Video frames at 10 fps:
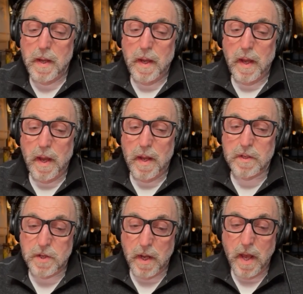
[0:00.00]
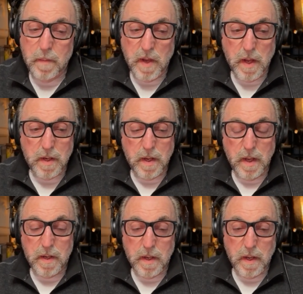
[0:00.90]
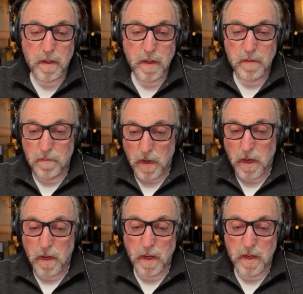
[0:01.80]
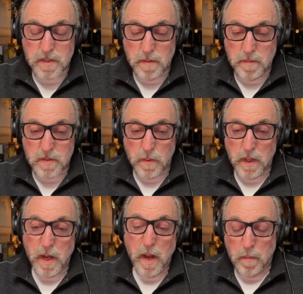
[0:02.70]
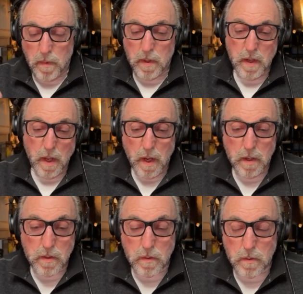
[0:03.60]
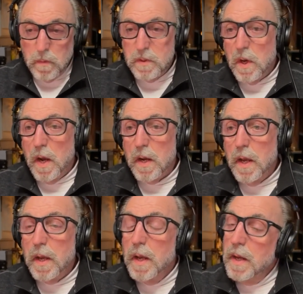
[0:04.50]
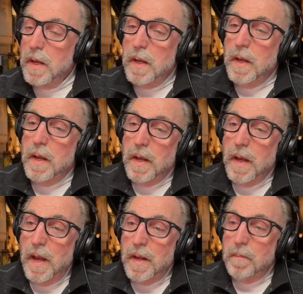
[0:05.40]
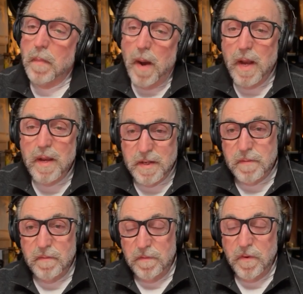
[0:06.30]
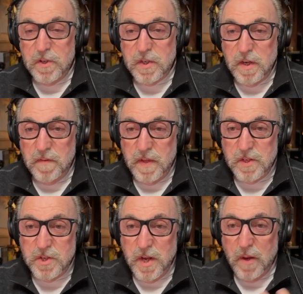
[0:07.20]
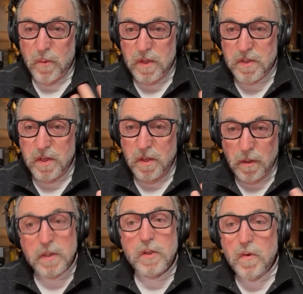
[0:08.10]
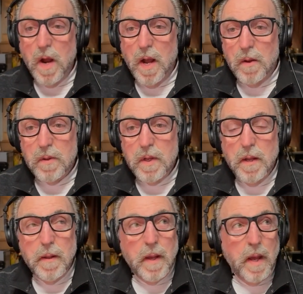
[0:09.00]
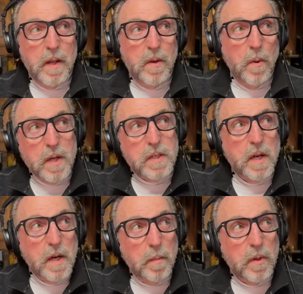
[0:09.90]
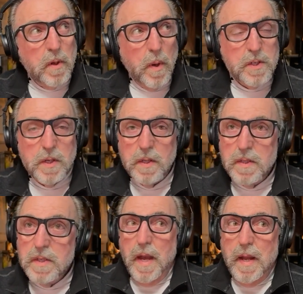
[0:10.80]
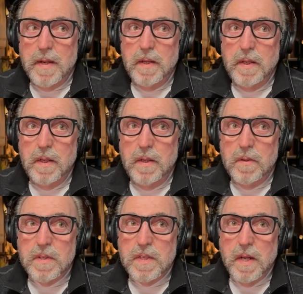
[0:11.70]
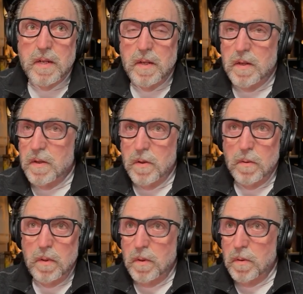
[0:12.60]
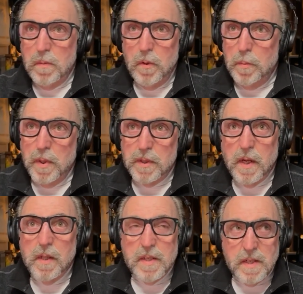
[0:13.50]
And Jake came in, and I recognized him as one of the cameramen. Hey, how you doing? We're talking. And my version of this, Jake, was you looked around and you were asking a couple of questions, and you said, you built all this?